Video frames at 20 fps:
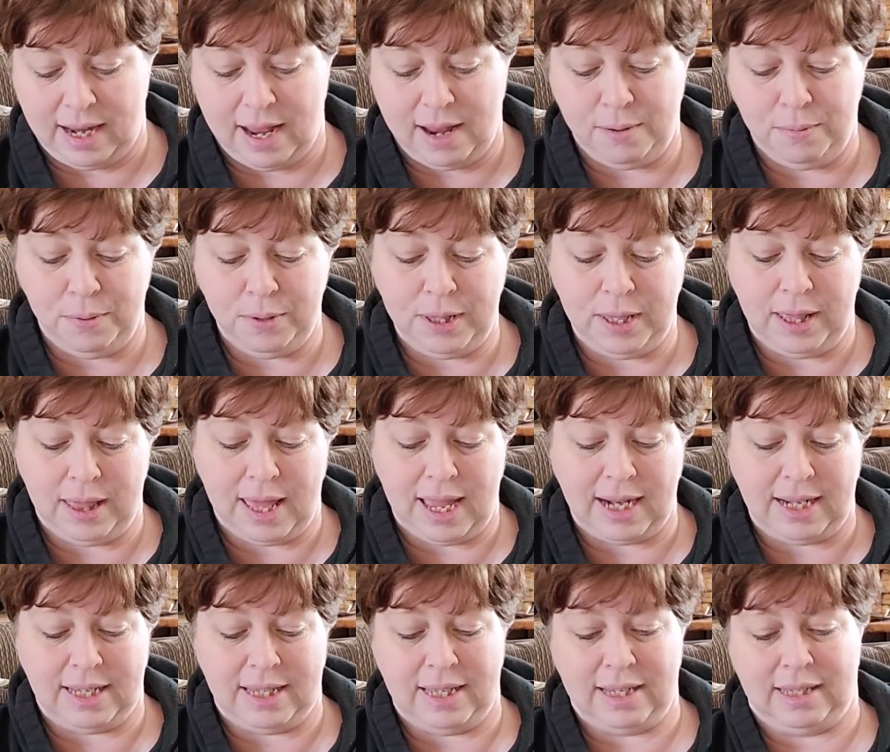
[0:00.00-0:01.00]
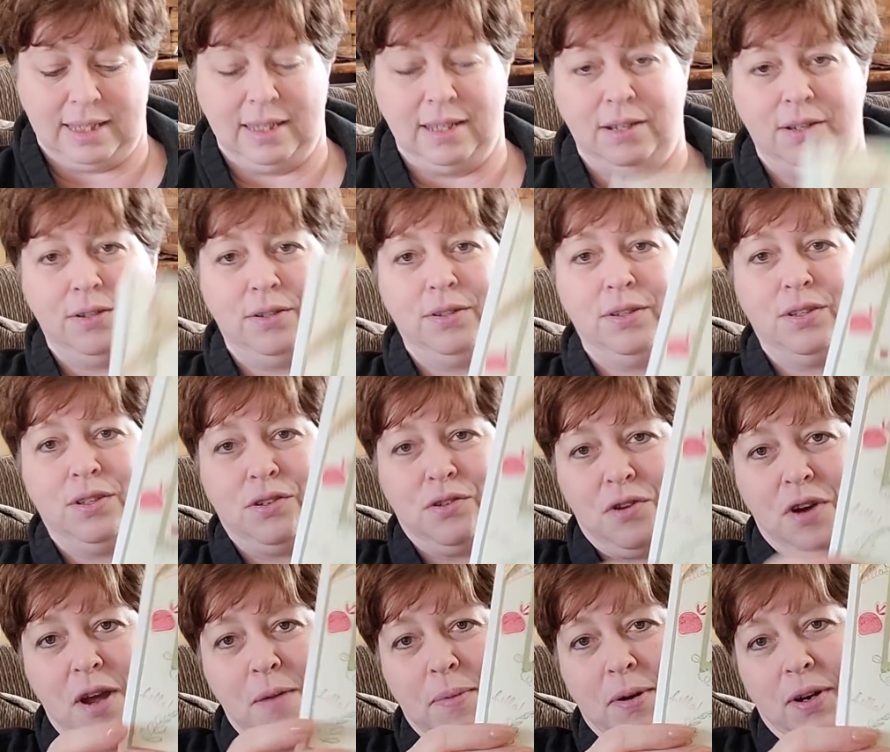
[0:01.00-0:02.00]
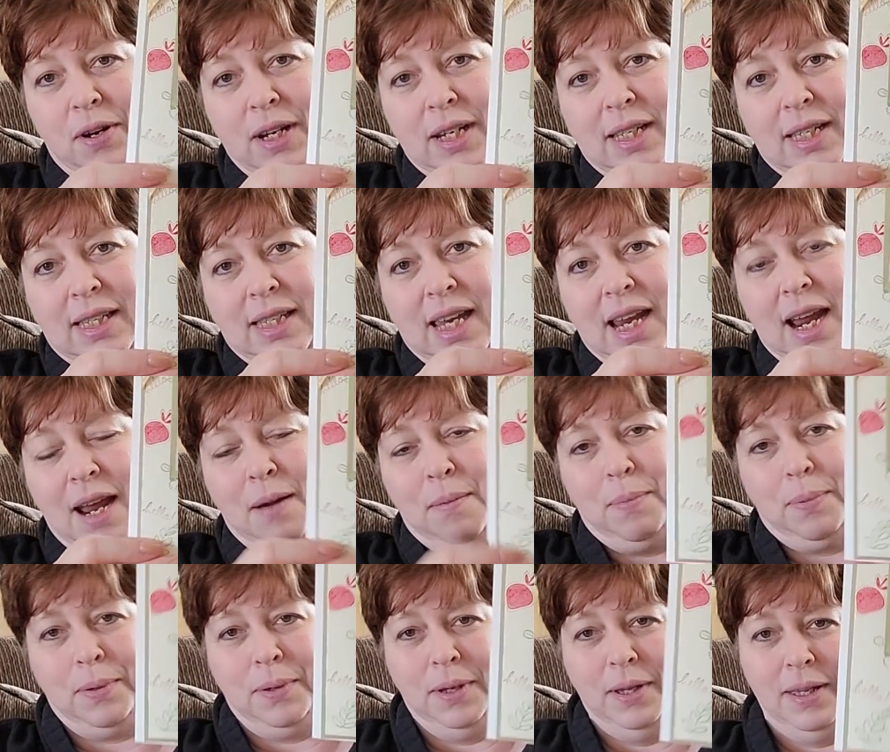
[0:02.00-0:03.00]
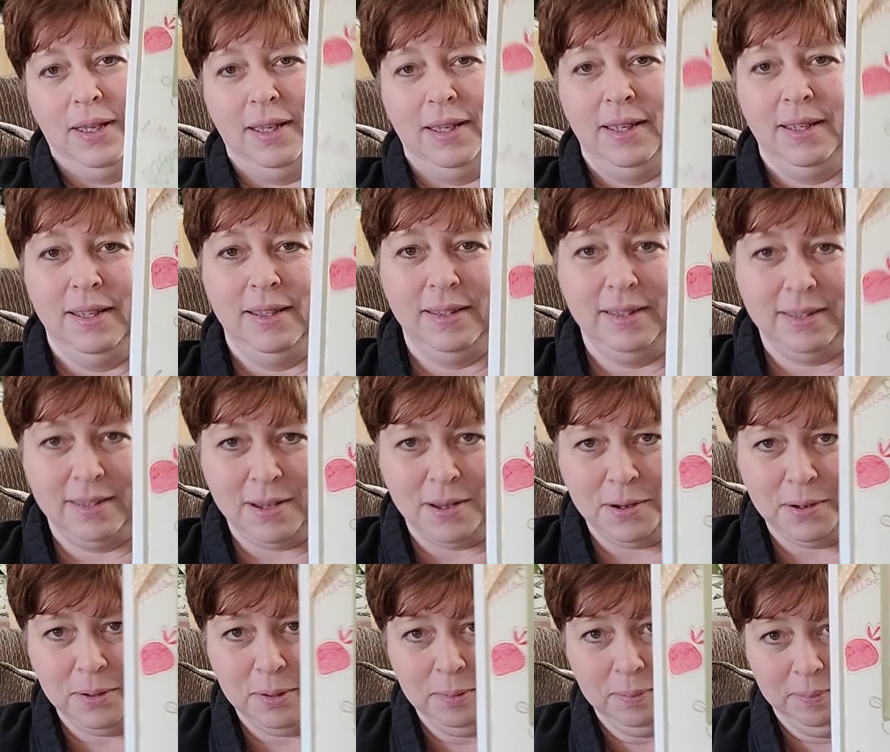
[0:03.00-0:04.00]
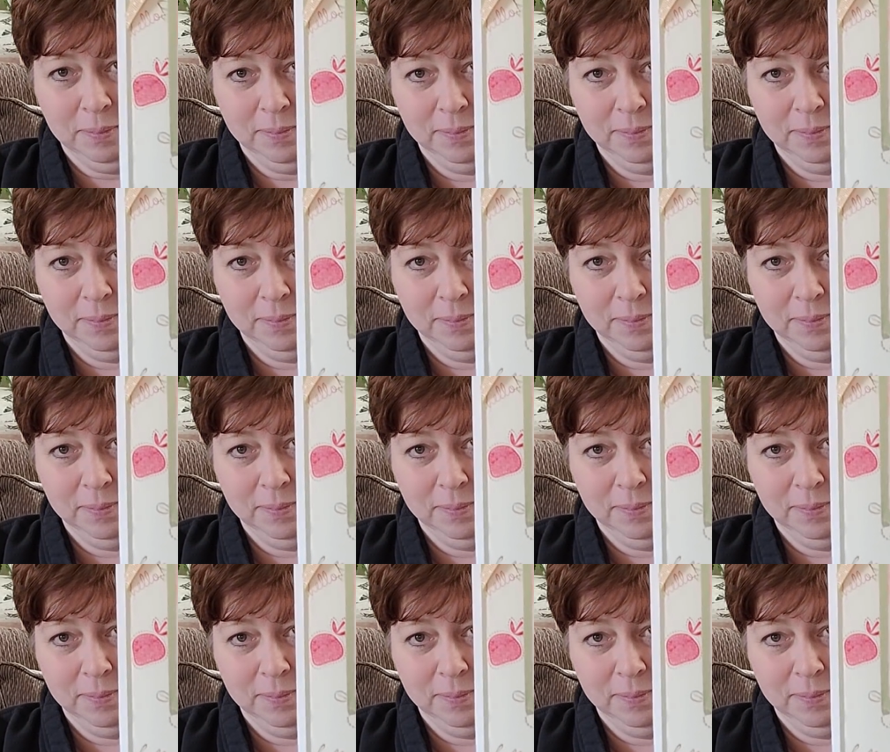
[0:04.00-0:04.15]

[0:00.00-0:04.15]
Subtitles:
I really liked this little strawberry stamp. So,